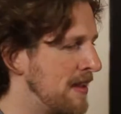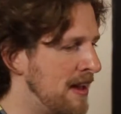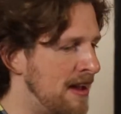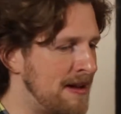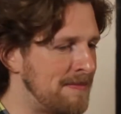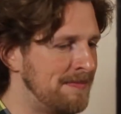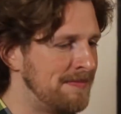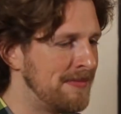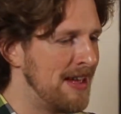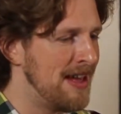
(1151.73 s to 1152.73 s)

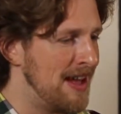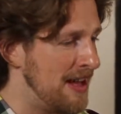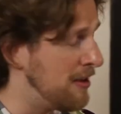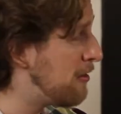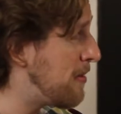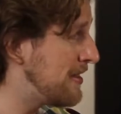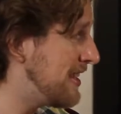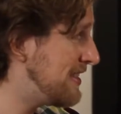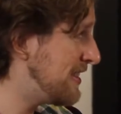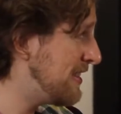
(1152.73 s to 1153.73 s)
We're about to
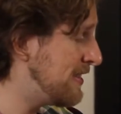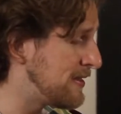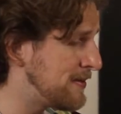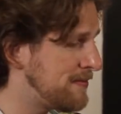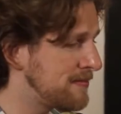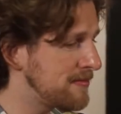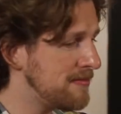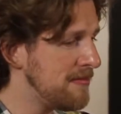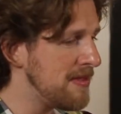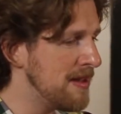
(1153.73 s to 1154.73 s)
hit 10 years.
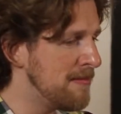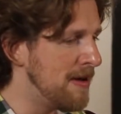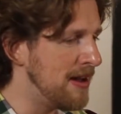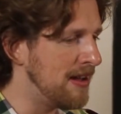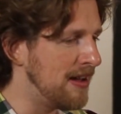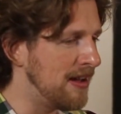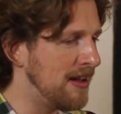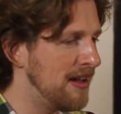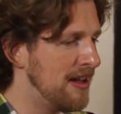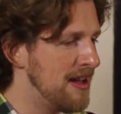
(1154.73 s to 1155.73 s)
But
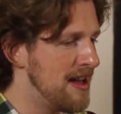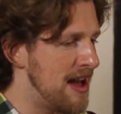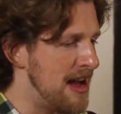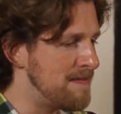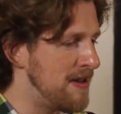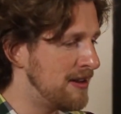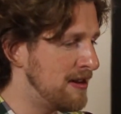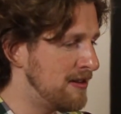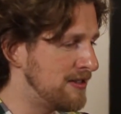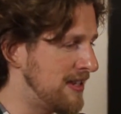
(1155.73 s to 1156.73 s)
I'm not at
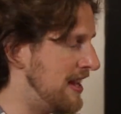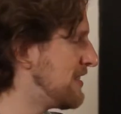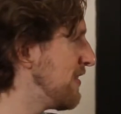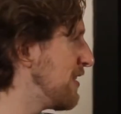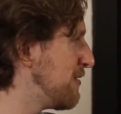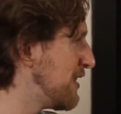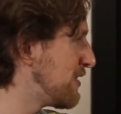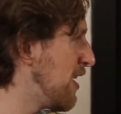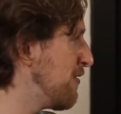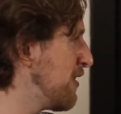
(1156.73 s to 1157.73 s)
all satisfied with the
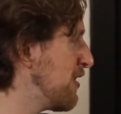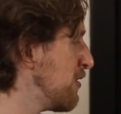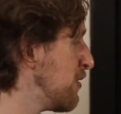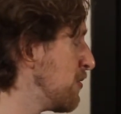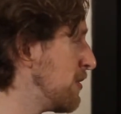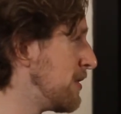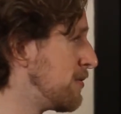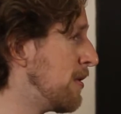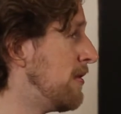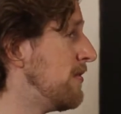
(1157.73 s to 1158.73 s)
software or with
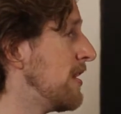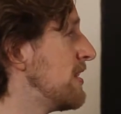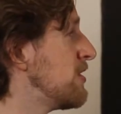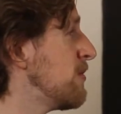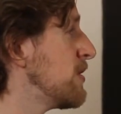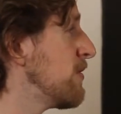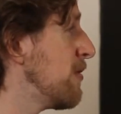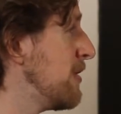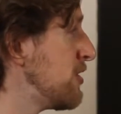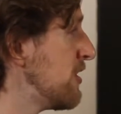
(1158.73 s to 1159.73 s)
what we've done in terms of our
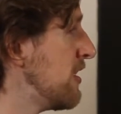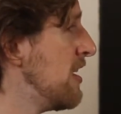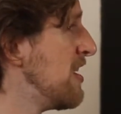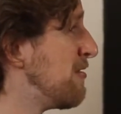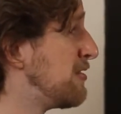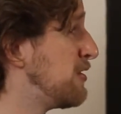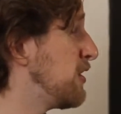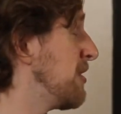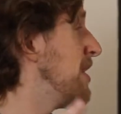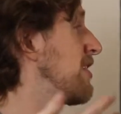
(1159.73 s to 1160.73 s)
mission, which is to
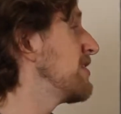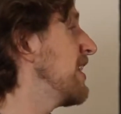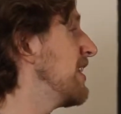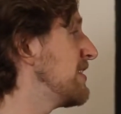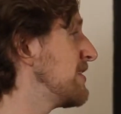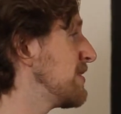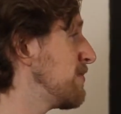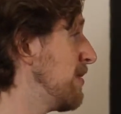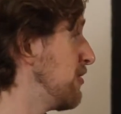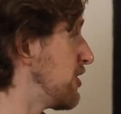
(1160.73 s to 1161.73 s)
democratize
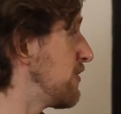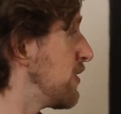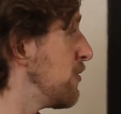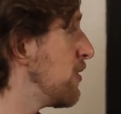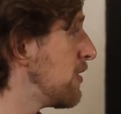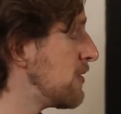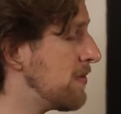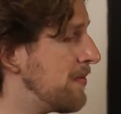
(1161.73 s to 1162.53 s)
publishing for the world.